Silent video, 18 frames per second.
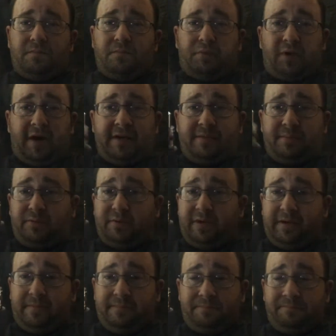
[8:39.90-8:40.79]
Price
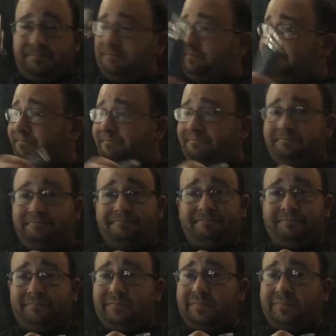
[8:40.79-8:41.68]
point,
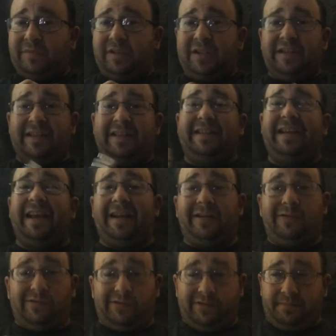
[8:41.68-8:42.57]
dead
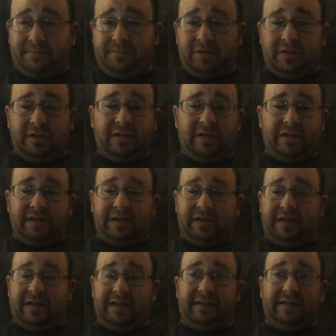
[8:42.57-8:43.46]
on.
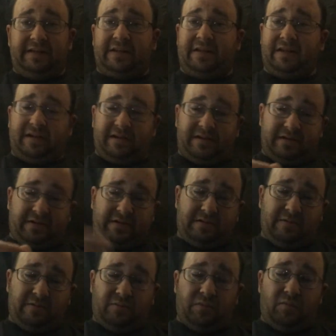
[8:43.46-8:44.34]
It is
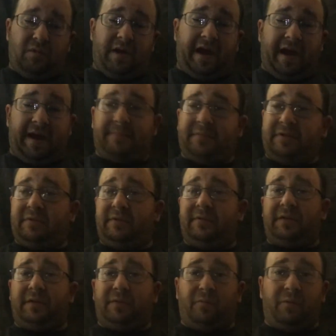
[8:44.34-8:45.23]

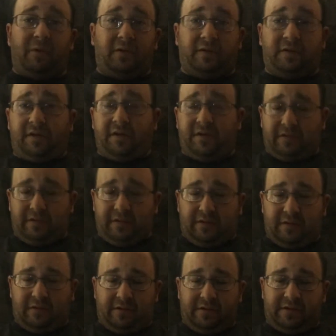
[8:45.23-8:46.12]
absolutely worth the
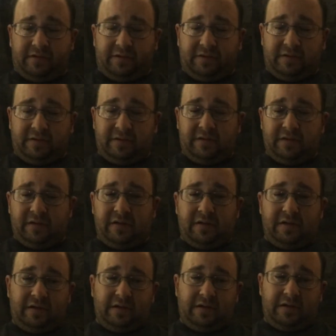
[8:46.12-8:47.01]
cost.
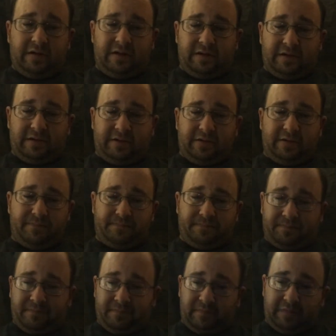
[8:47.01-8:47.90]
And
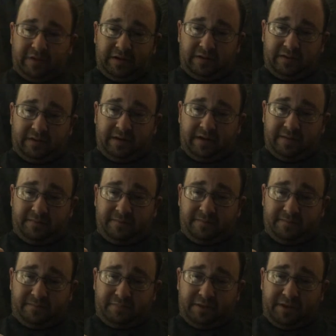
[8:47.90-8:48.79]
a lot of
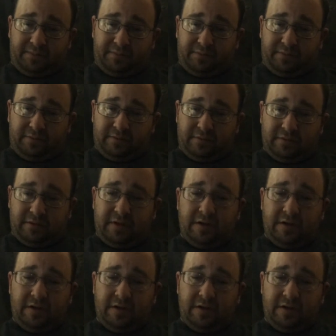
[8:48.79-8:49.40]
people